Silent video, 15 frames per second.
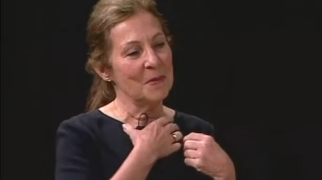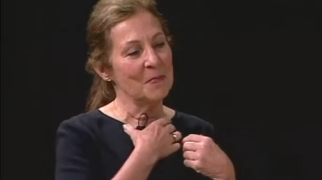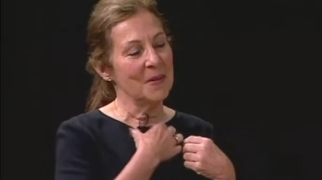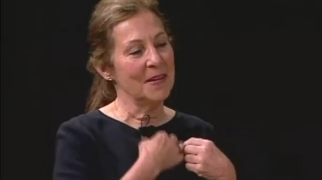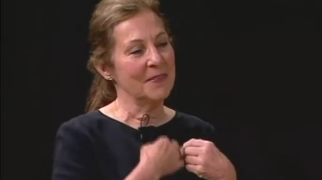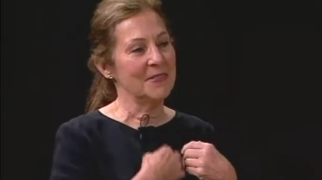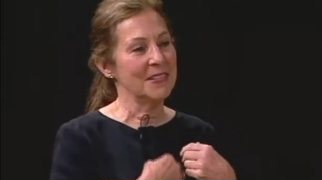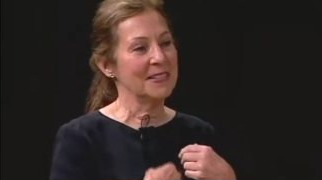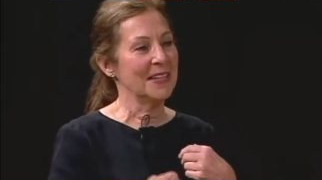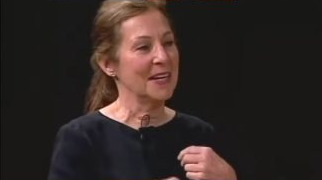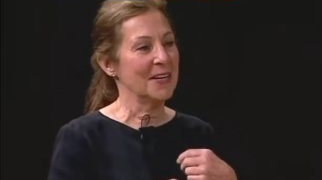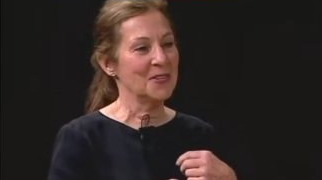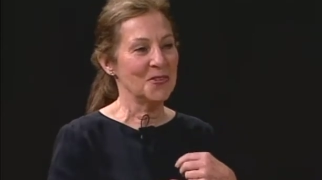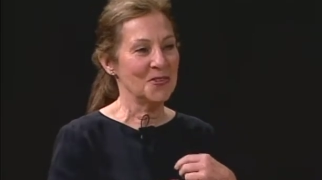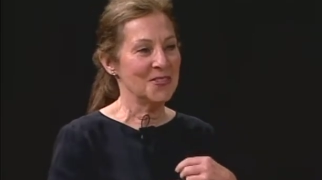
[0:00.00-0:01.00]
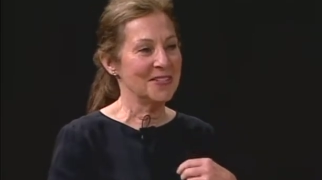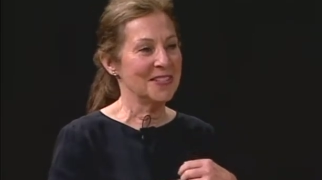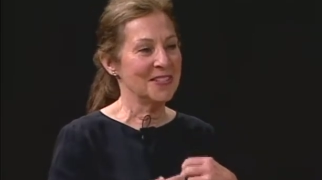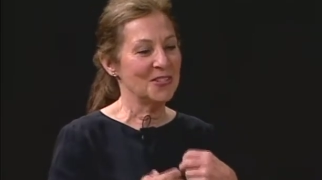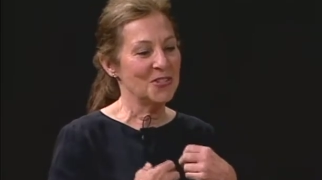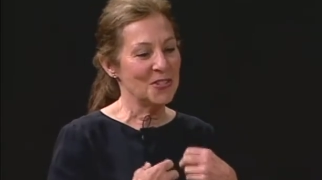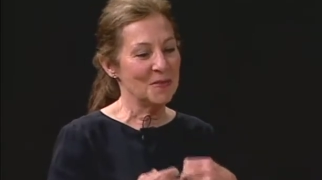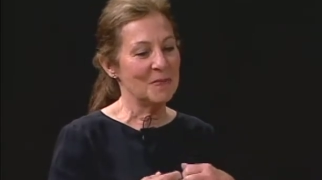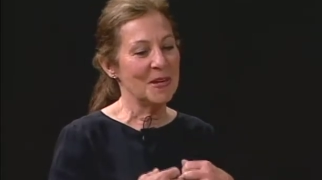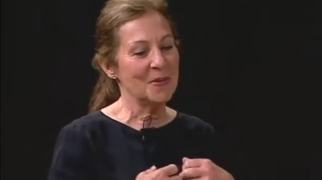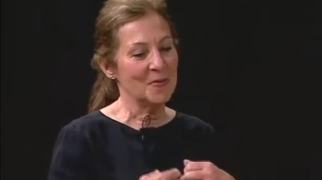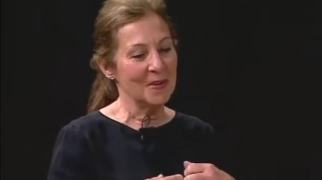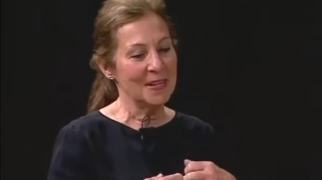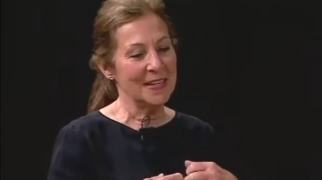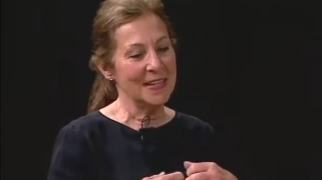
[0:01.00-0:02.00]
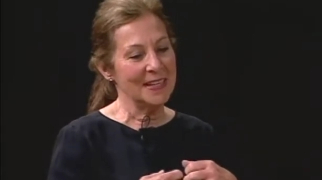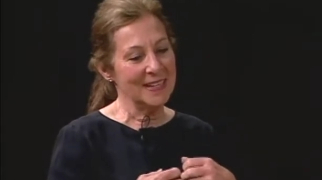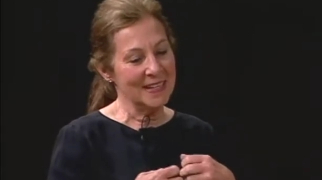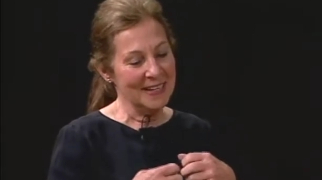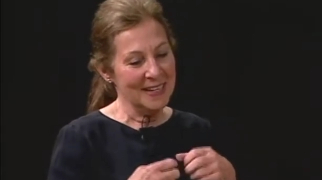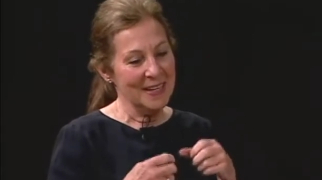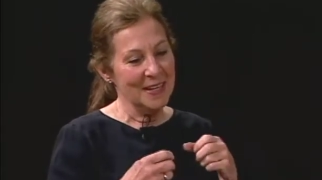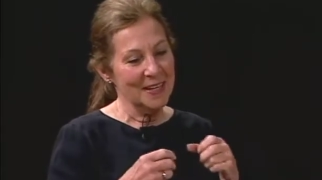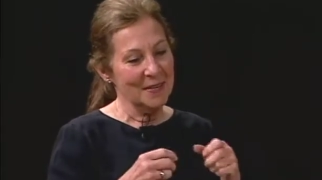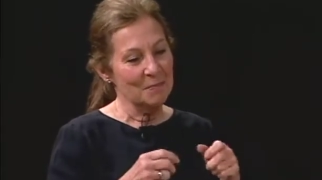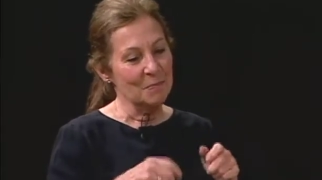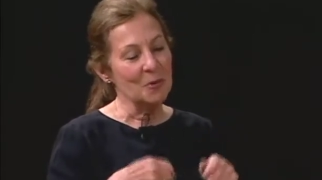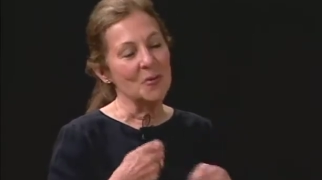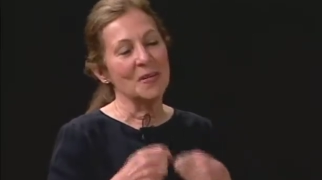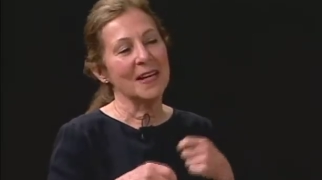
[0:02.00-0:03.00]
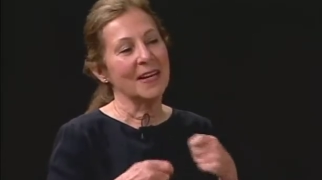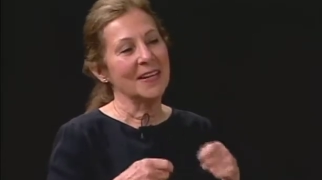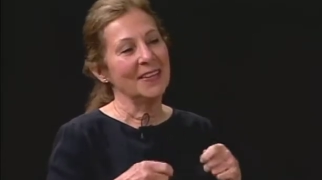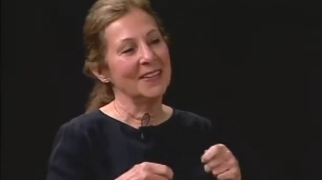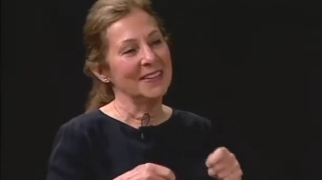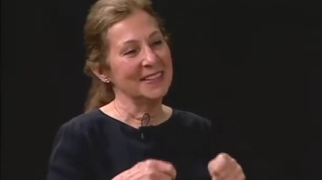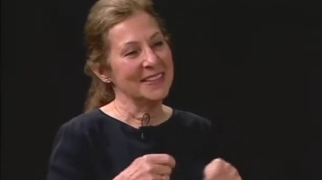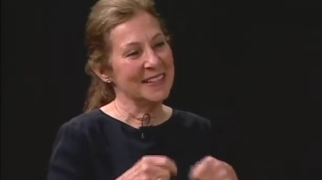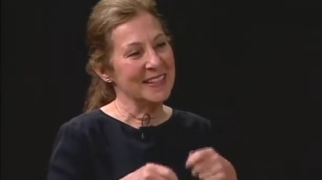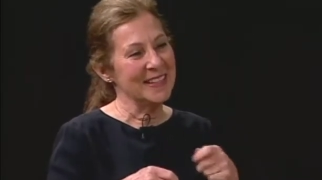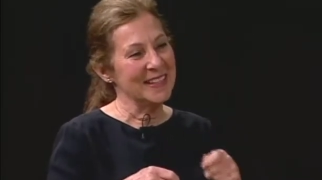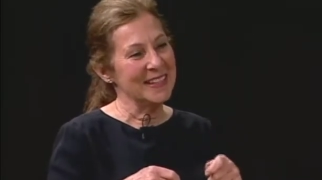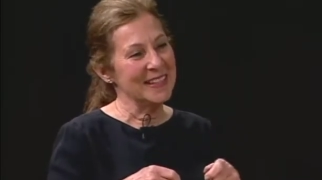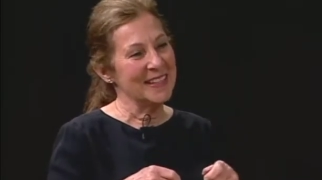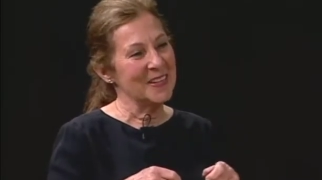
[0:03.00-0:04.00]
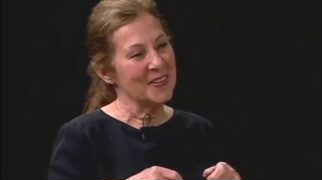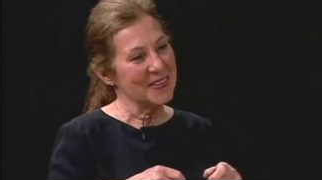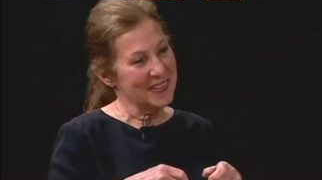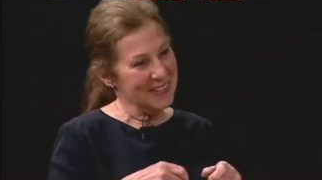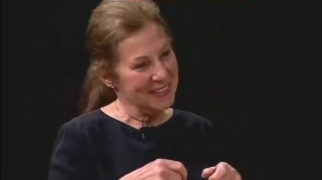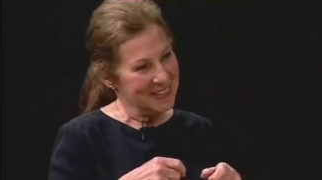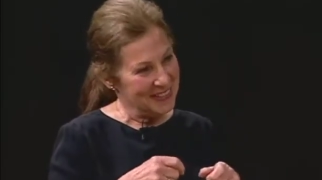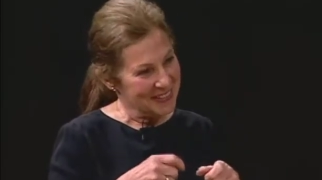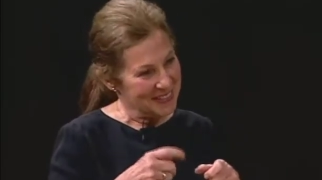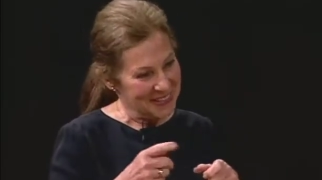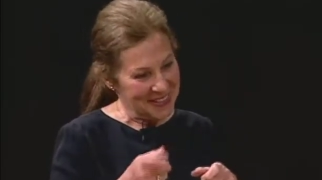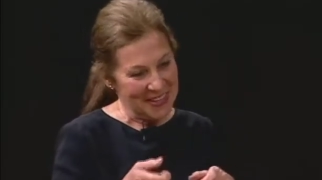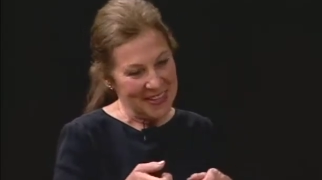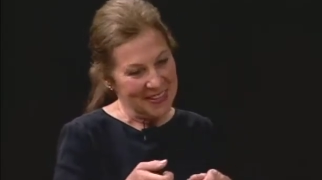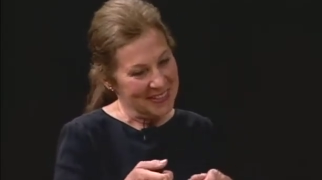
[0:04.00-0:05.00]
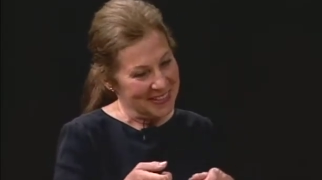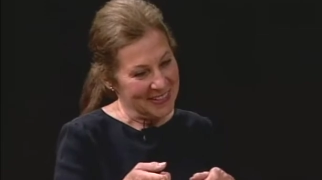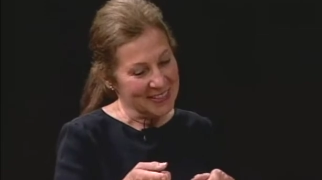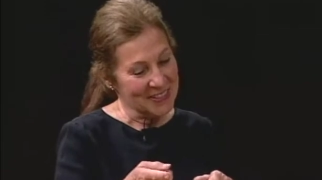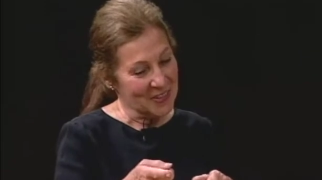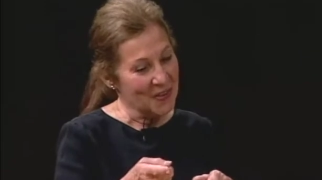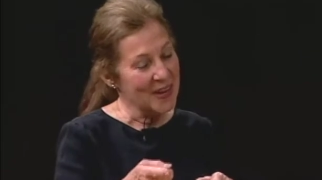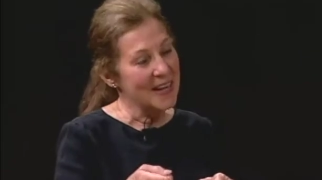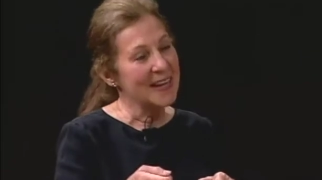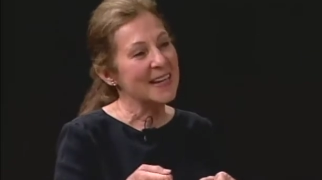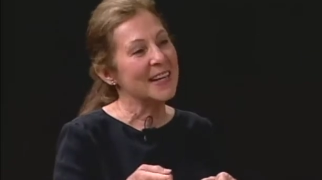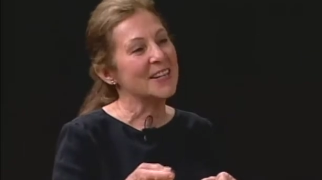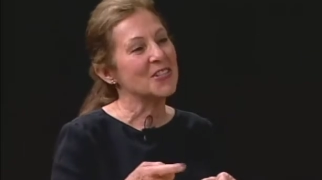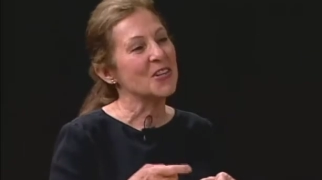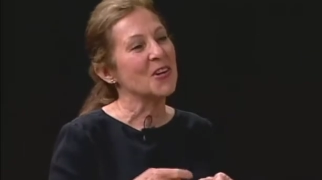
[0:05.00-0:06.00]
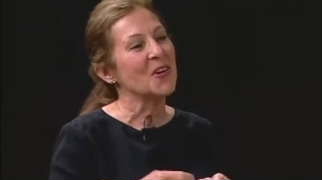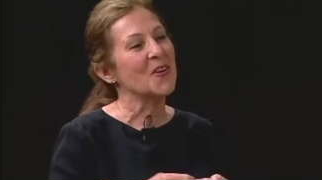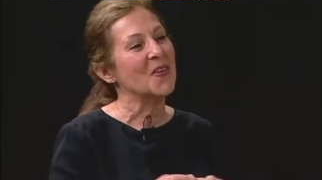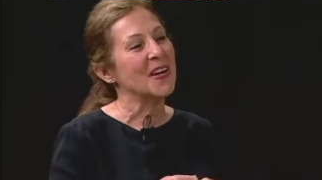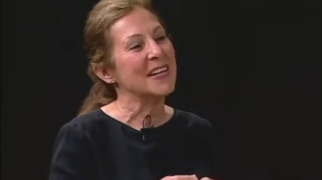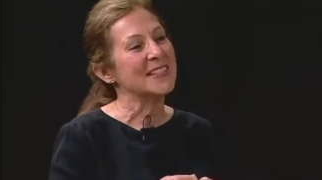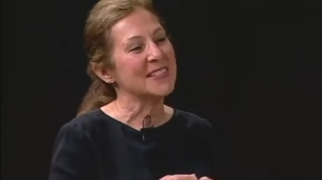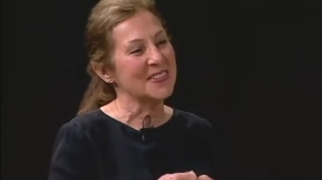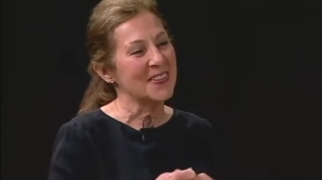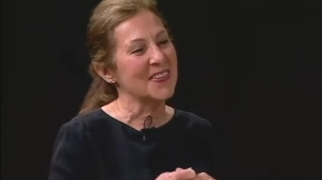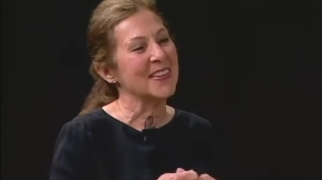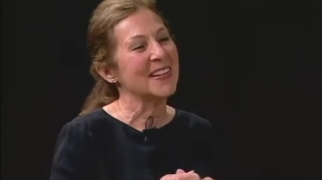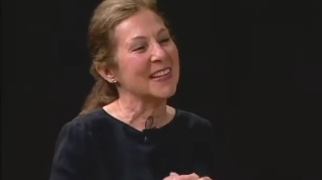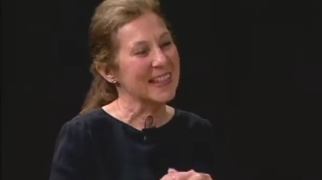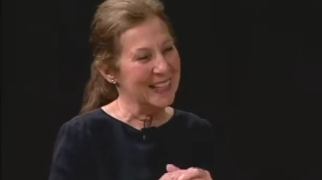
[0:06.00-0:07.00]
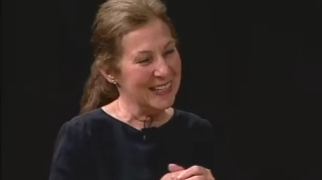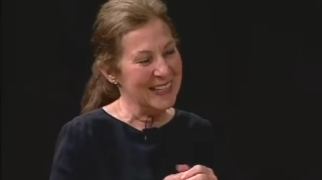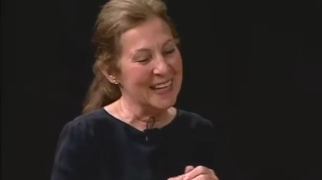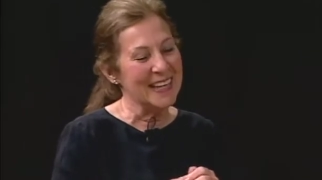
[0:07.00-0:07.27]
people have these lanyards, and she made one in boondoggled in uh, this gray and turquoise. And so, turquoise.